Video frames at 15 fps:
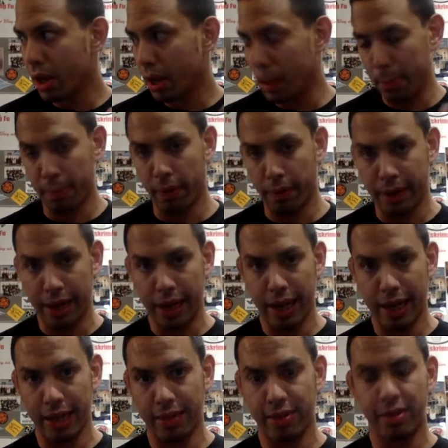component.
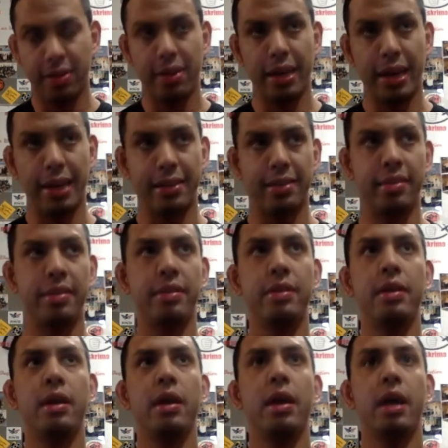It's
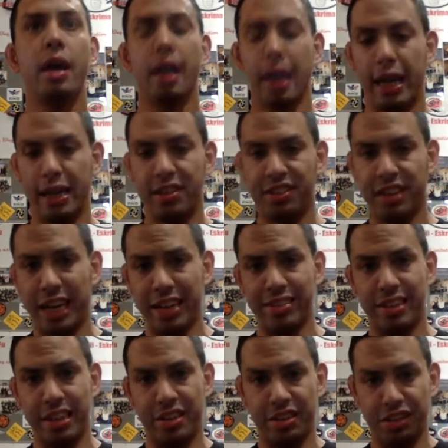a
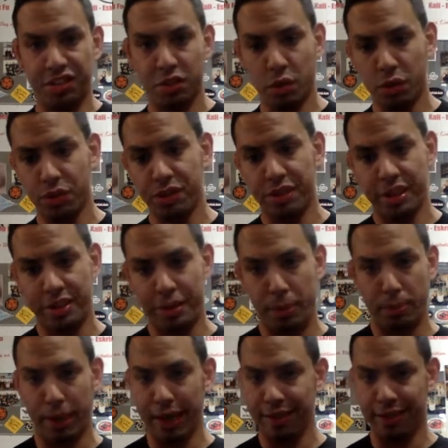chest, it's your shoulders, it's your
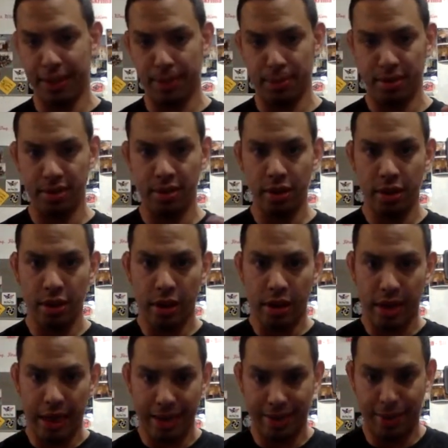biceps,
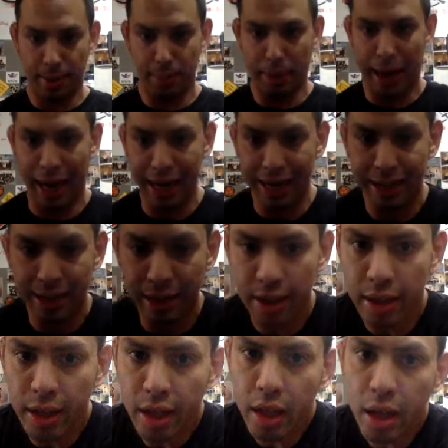it's your back.
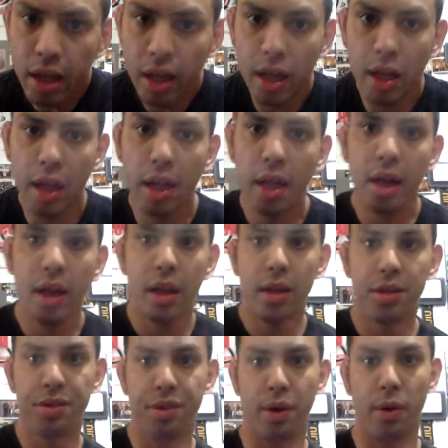
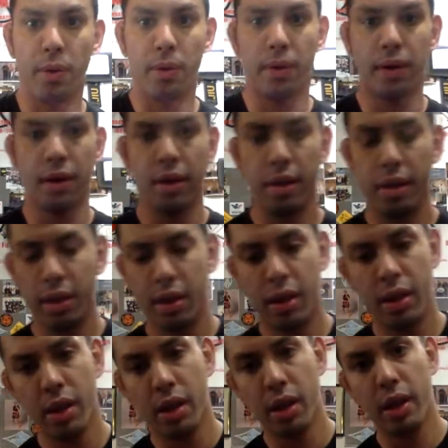So,
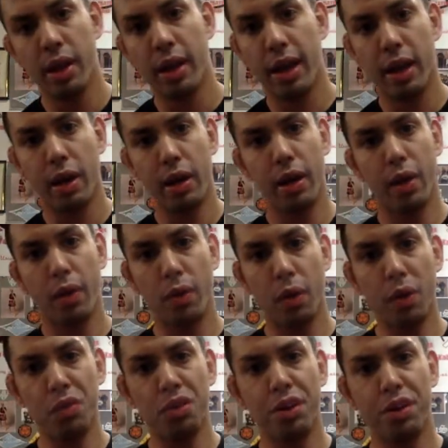
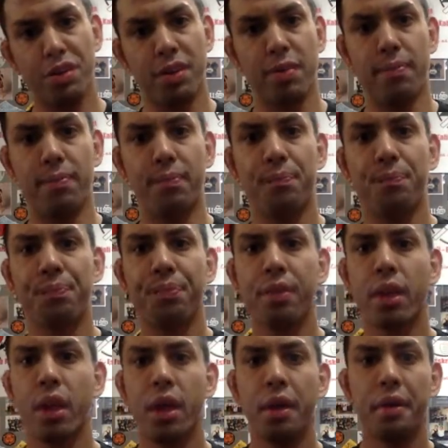those are some
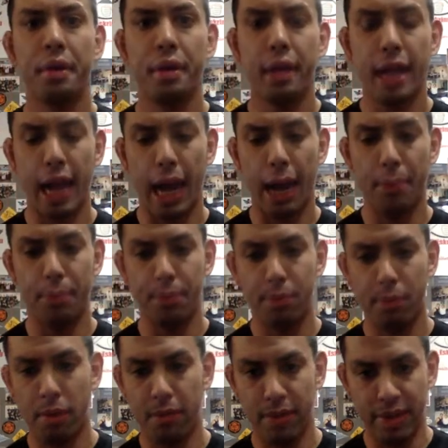ab
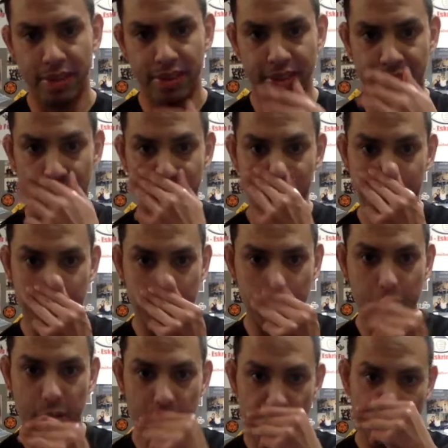movements that I
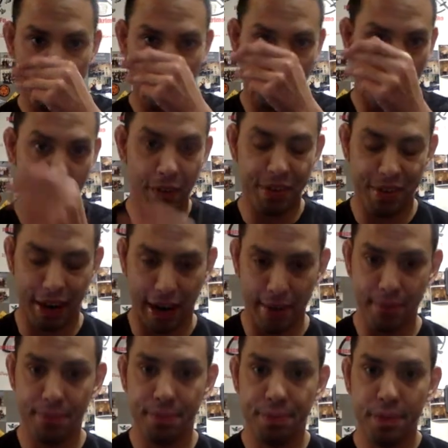do all the
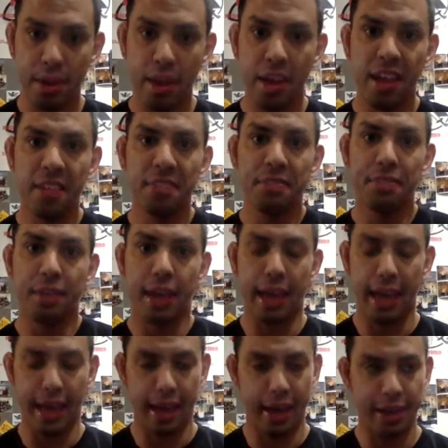time,
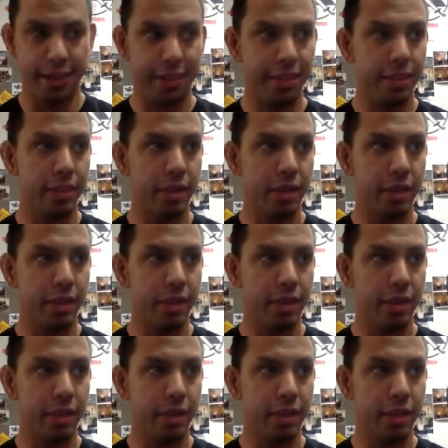and